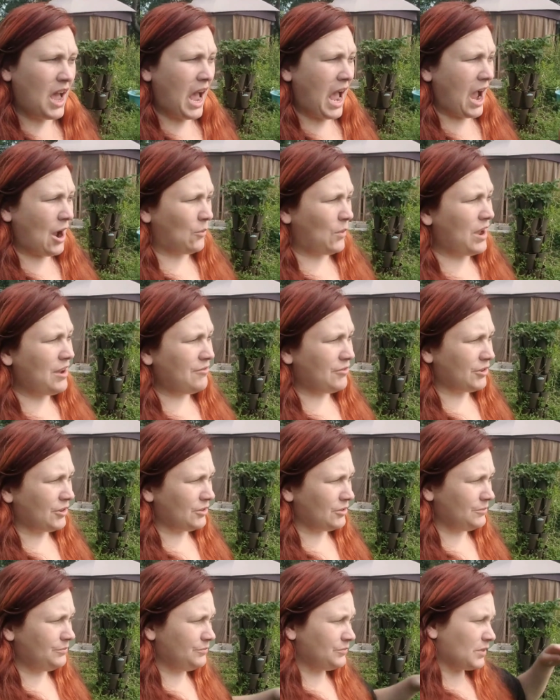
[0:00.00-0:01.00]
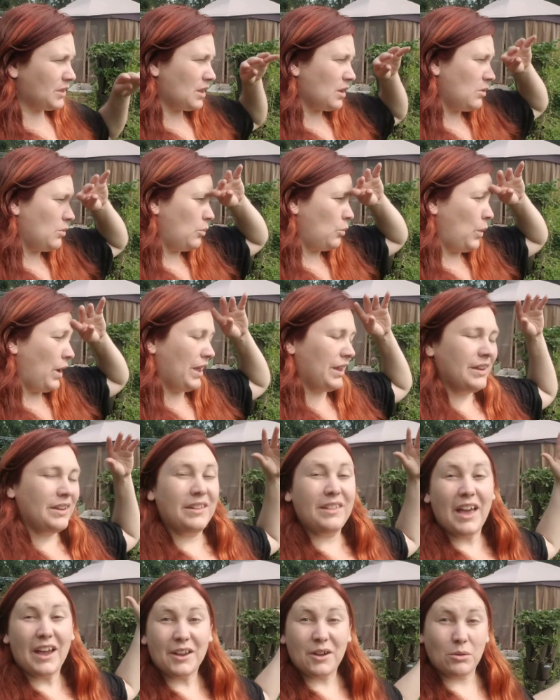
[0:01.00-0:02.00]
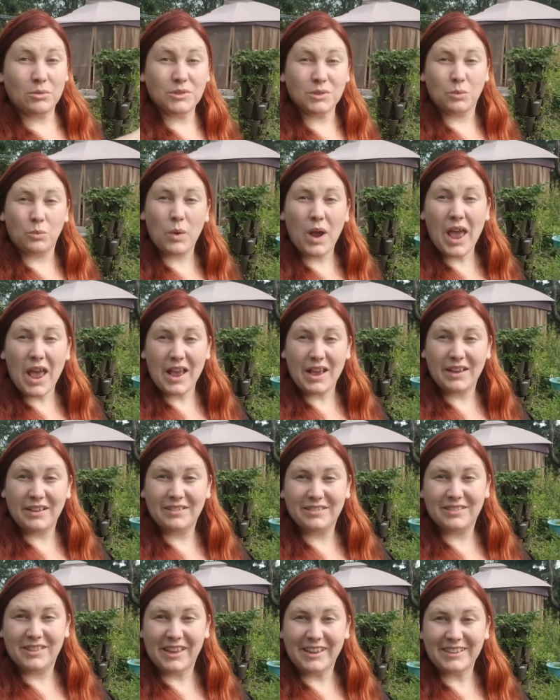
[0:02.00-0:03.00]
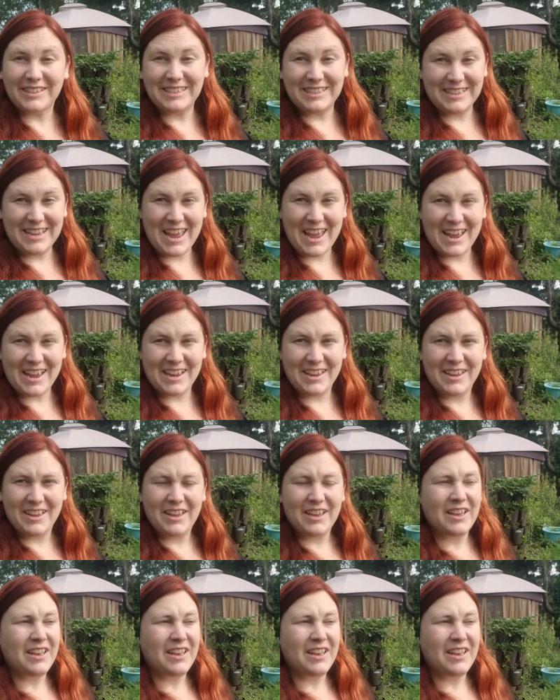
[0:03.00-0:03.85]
However, when that goes away, like today,